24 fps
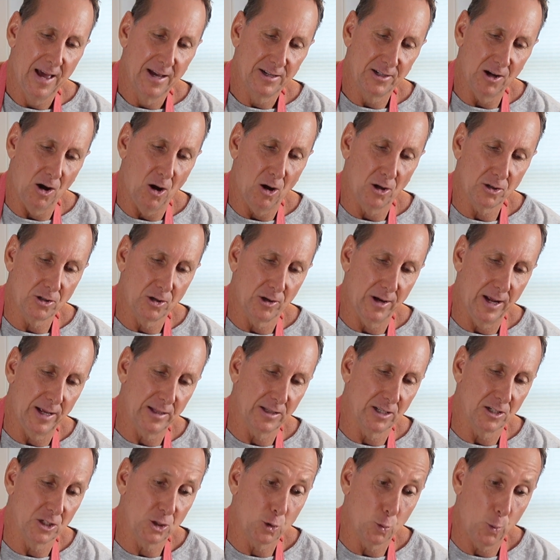to alternate
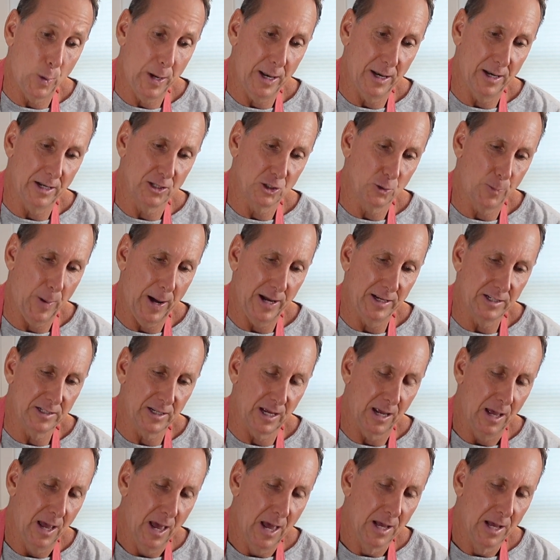the sweet and spicy.